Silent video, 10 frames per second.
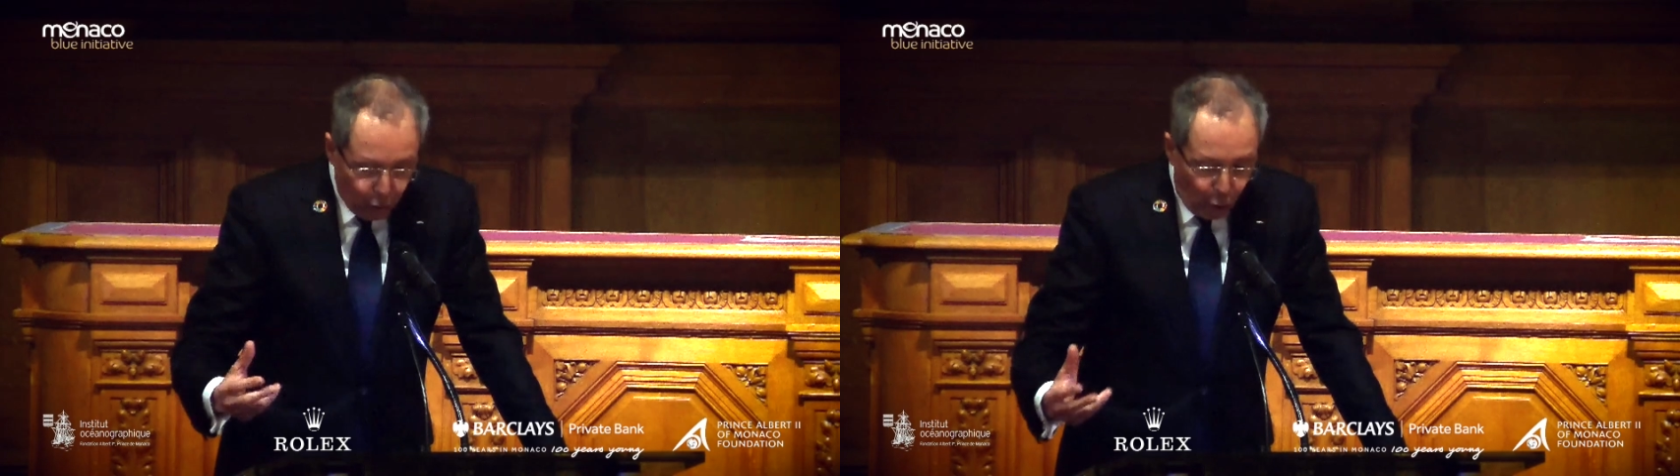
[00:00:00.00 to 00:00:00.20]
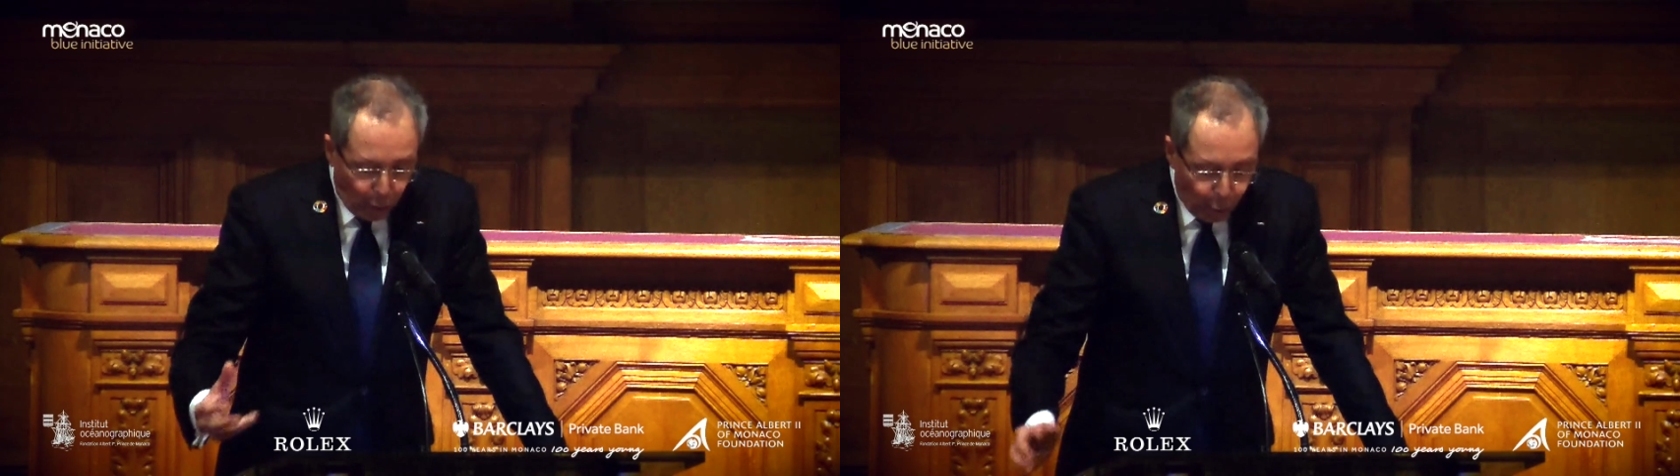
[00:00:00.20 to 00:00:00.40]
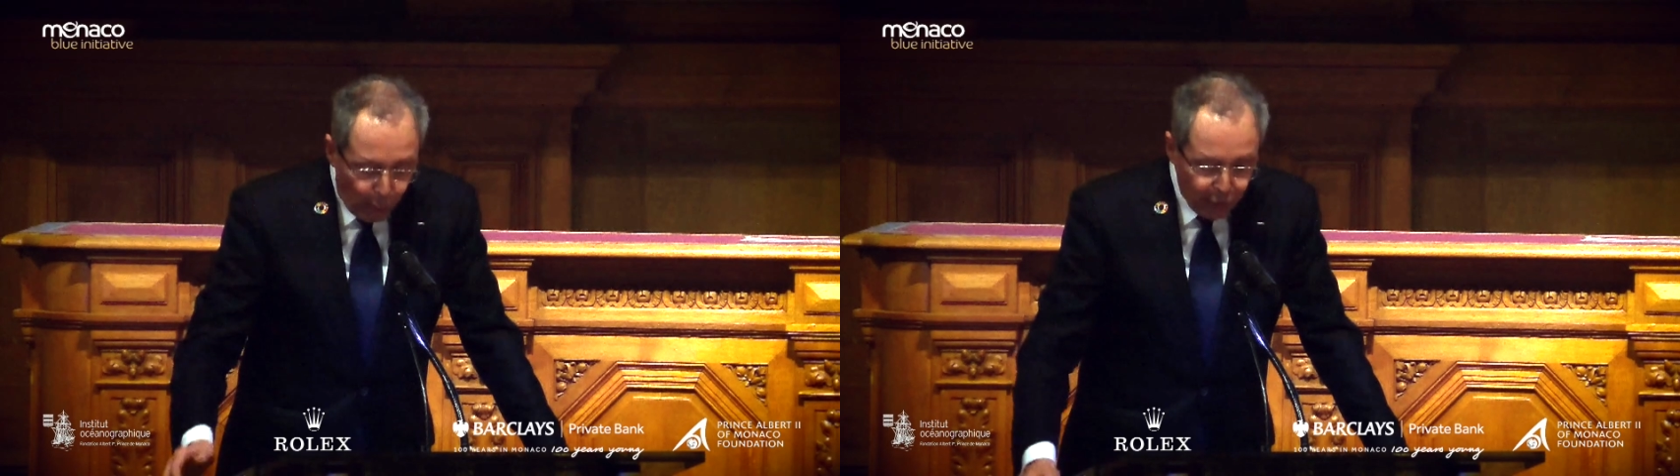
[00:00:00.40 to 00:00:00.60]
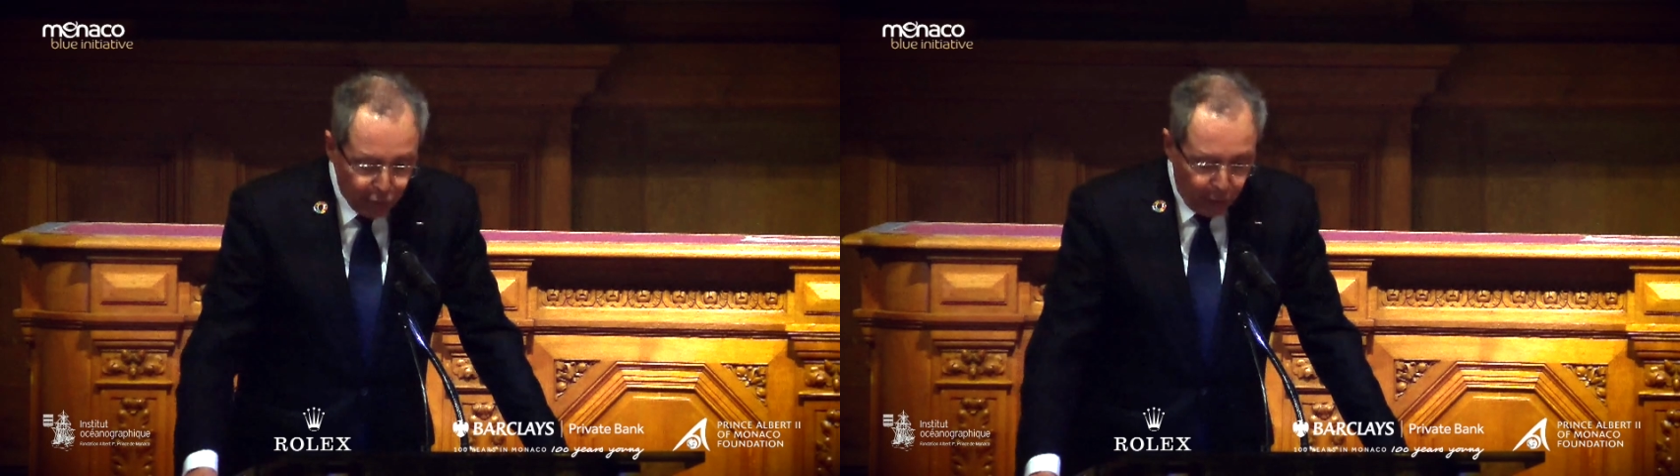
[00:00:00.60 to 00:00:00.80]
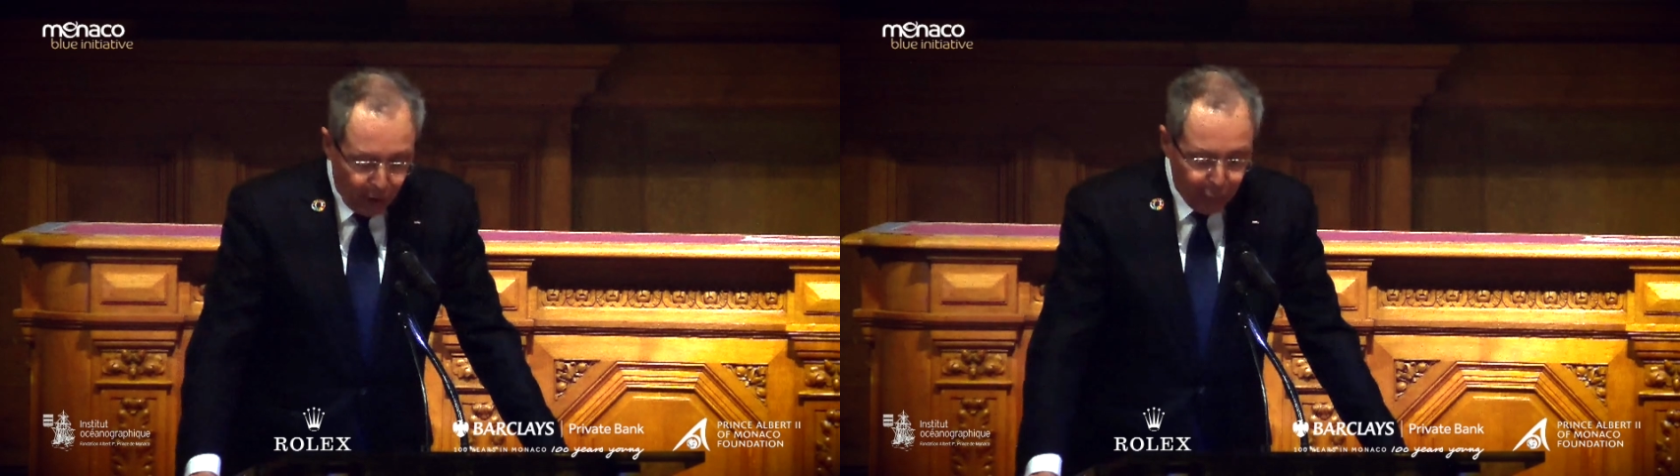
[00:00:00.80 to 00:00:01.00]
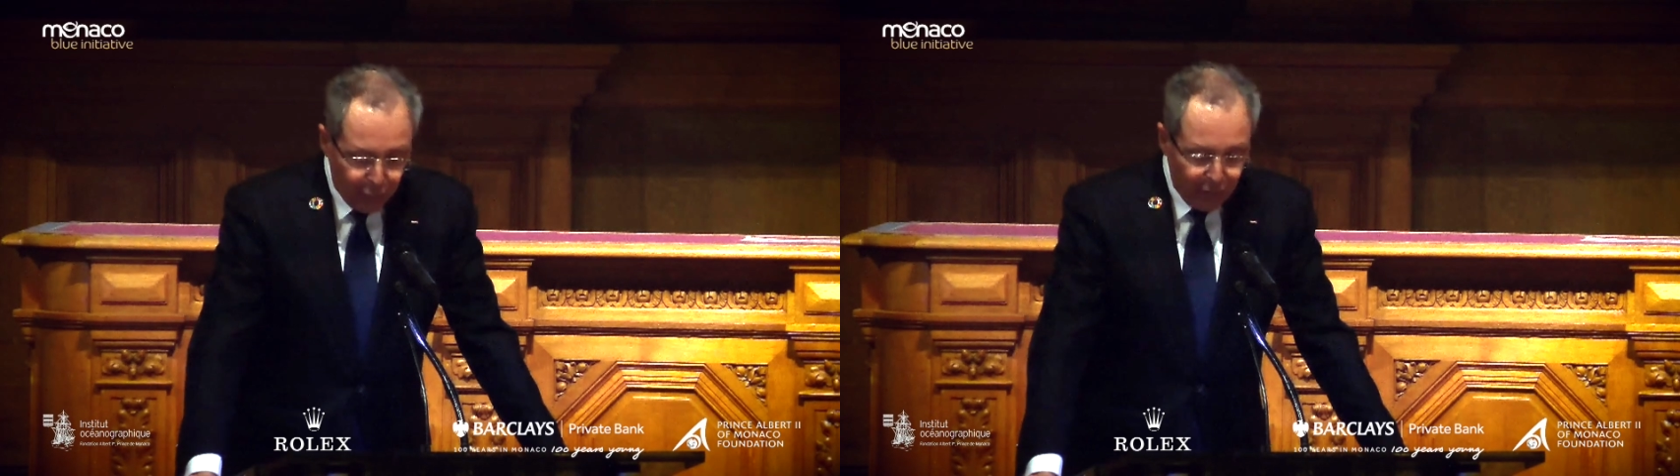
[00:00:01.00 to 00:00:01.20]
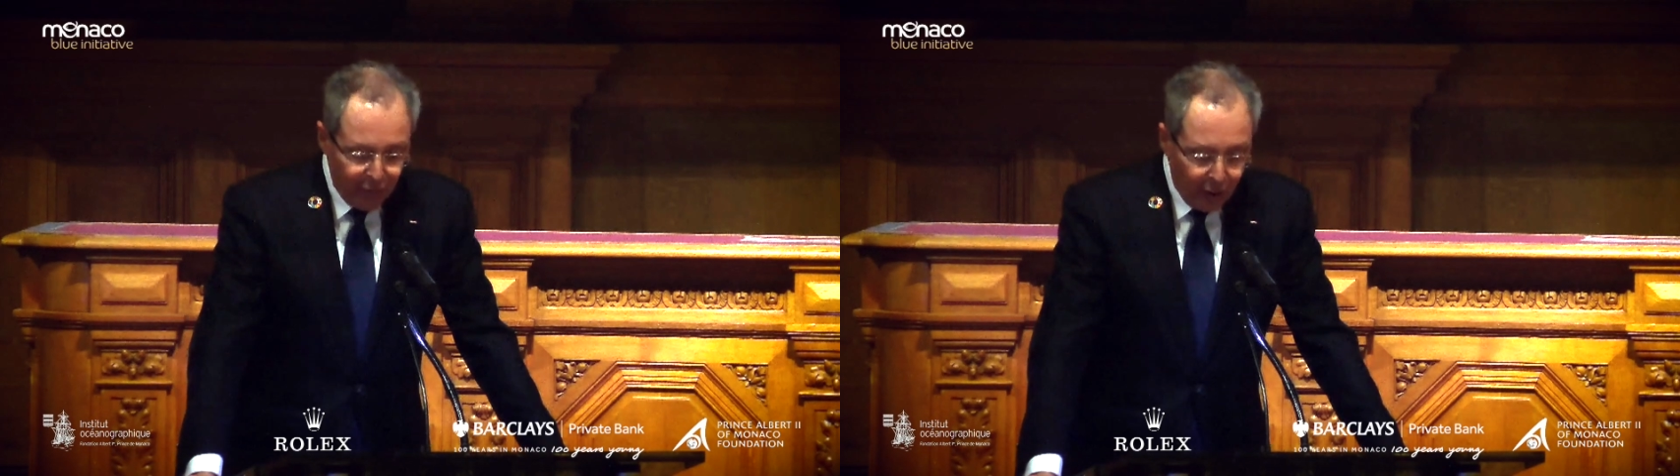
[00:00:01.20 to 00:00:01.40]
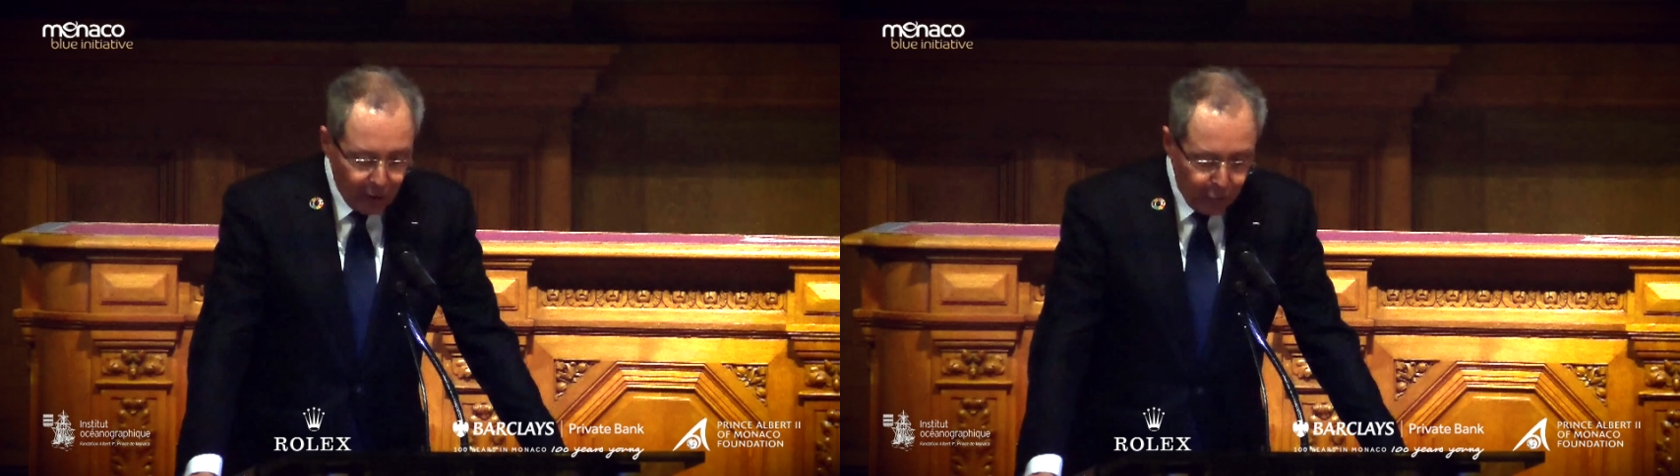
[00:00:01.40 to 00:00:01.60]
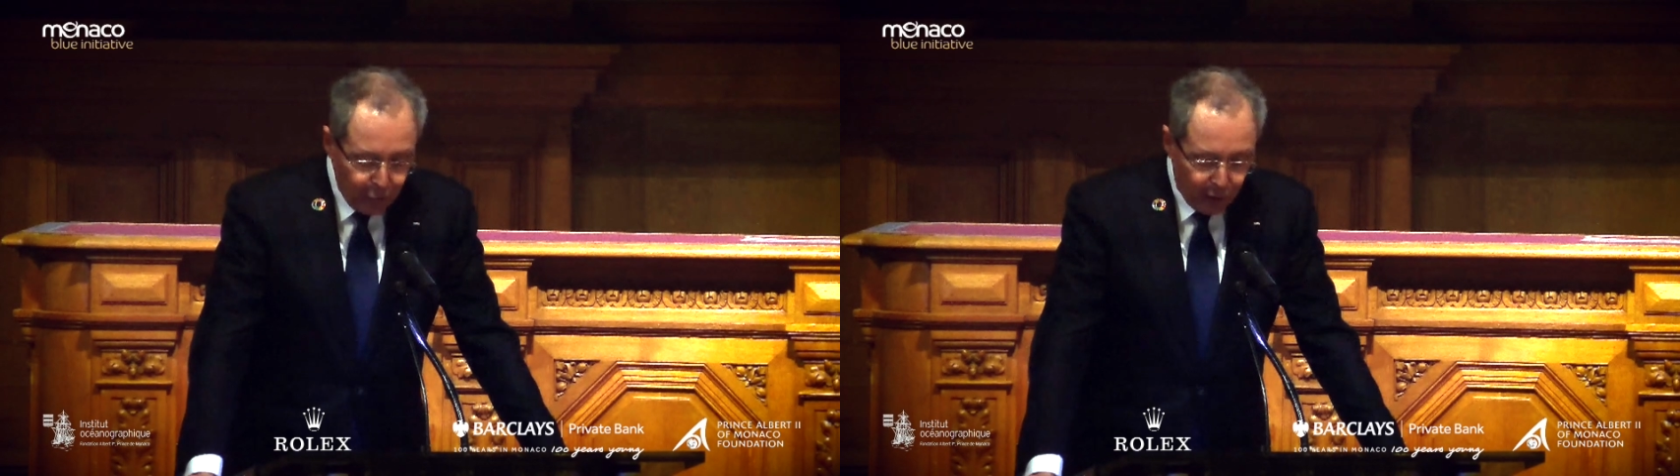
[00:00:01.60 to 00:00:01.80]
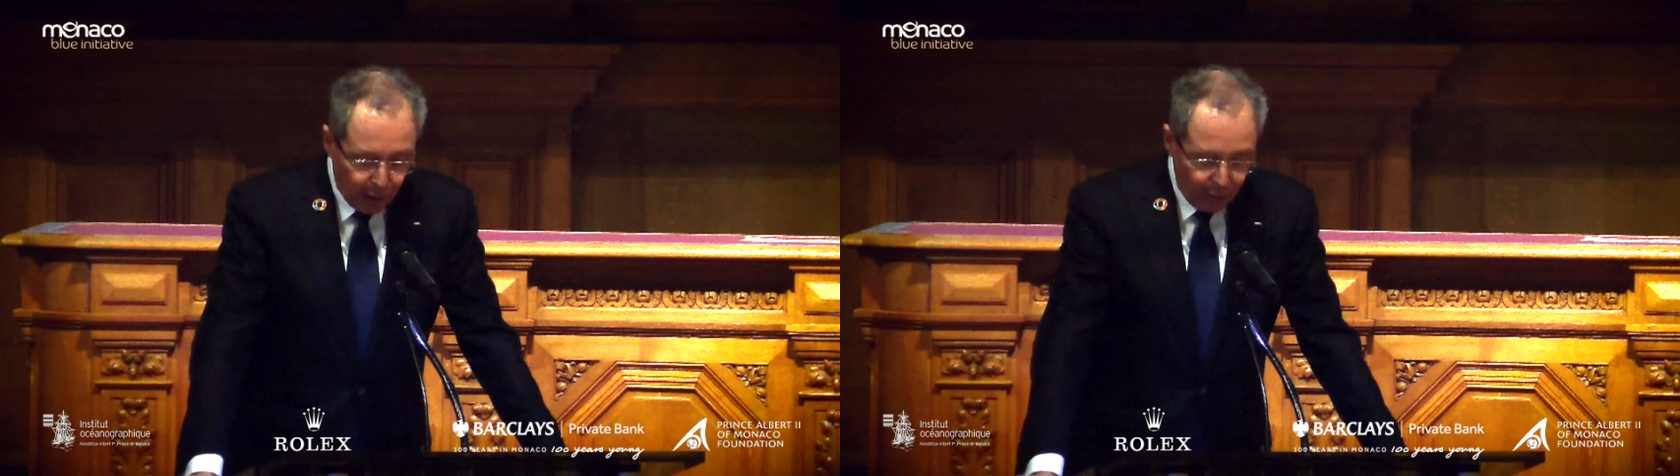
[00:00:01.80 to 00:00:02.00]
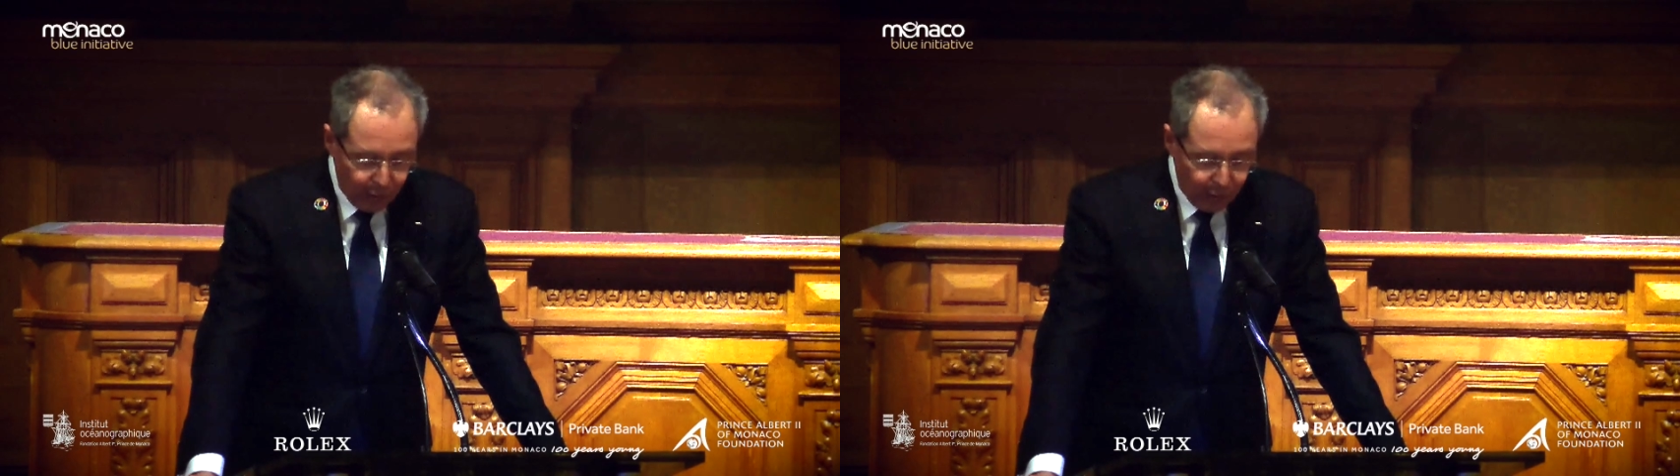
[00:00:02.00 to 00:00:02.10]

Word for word: The corporation have significant